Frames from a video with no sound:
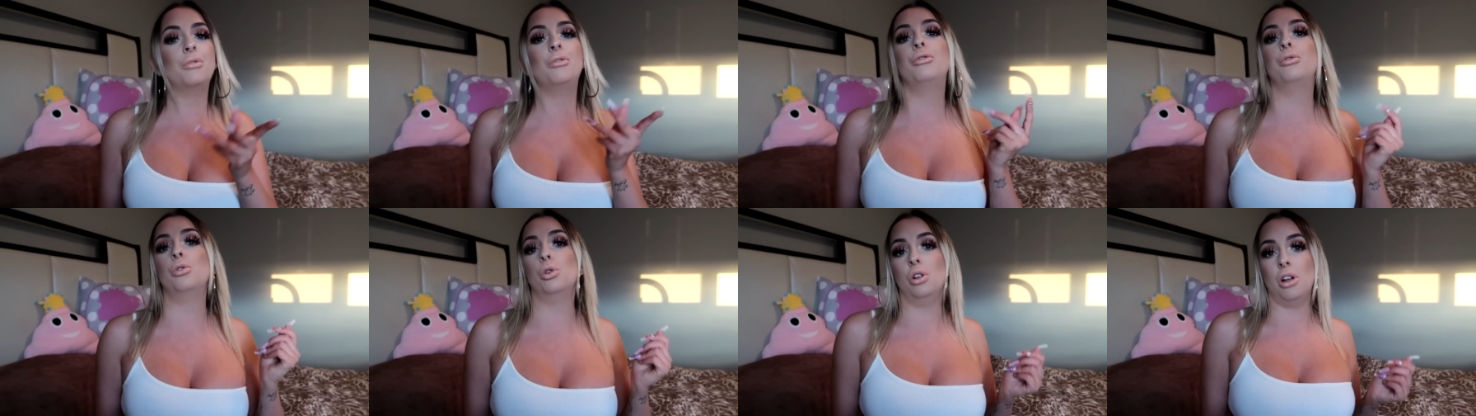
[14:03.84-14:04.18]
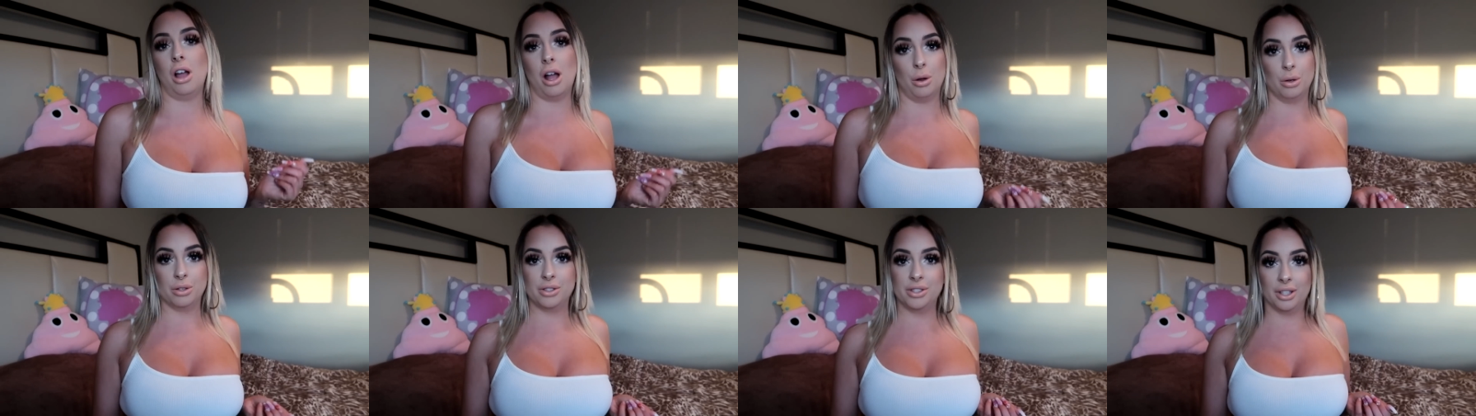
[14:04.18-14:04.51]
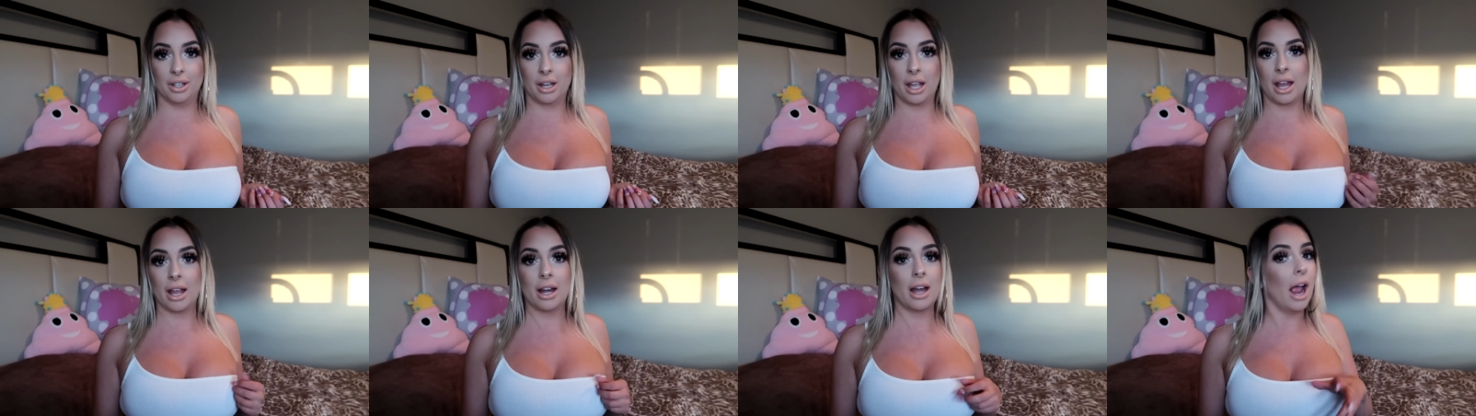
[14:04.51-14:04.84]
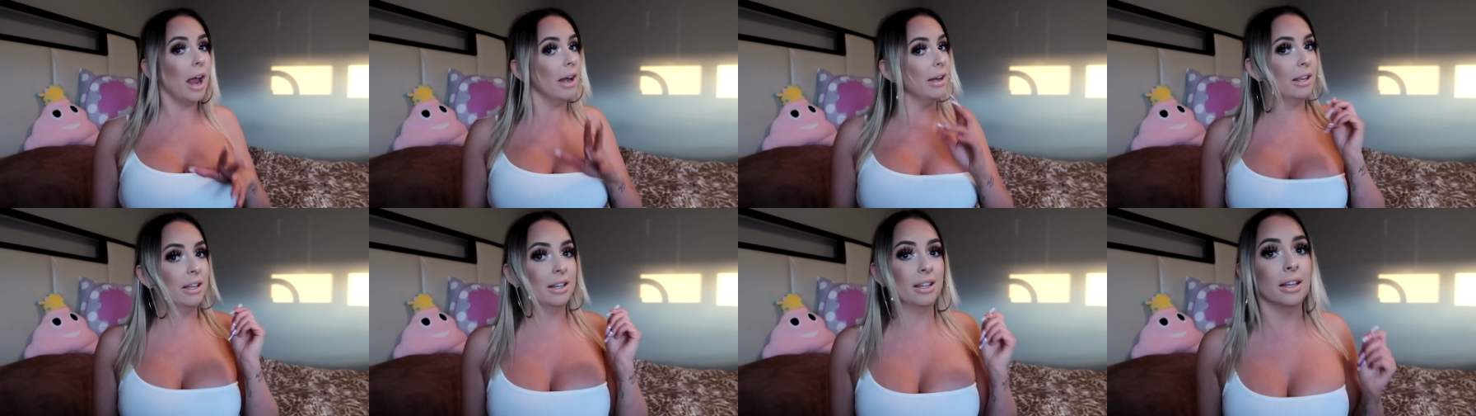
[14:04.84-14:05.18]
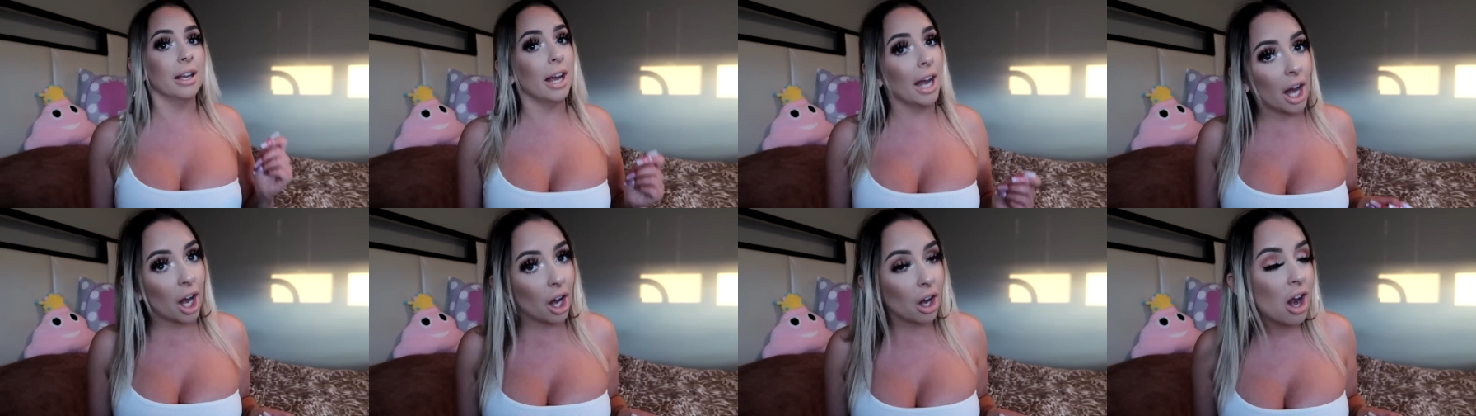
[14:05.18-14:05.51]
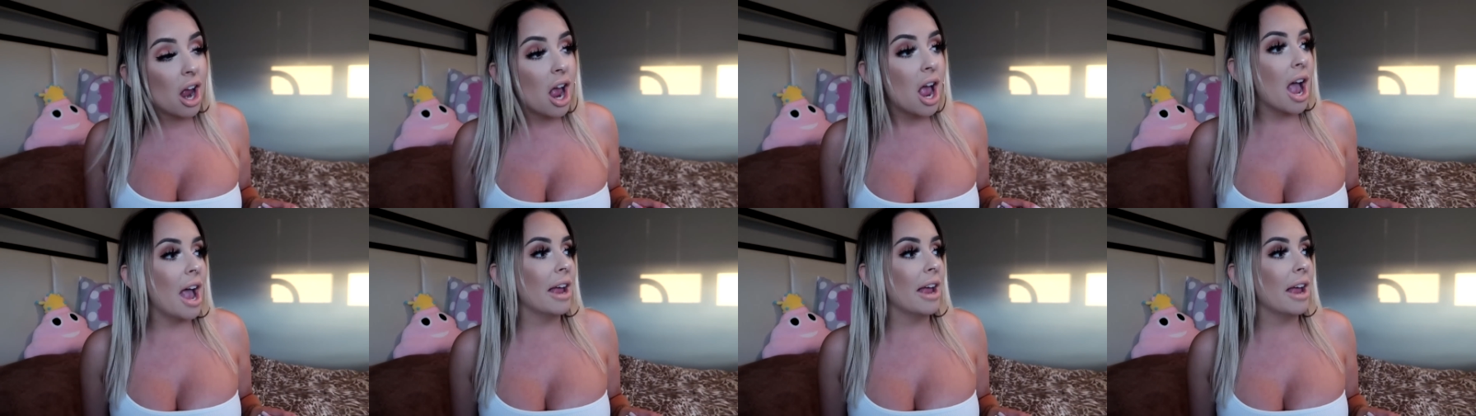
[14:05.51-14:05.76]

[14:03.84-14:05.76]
full out today and I didn't care.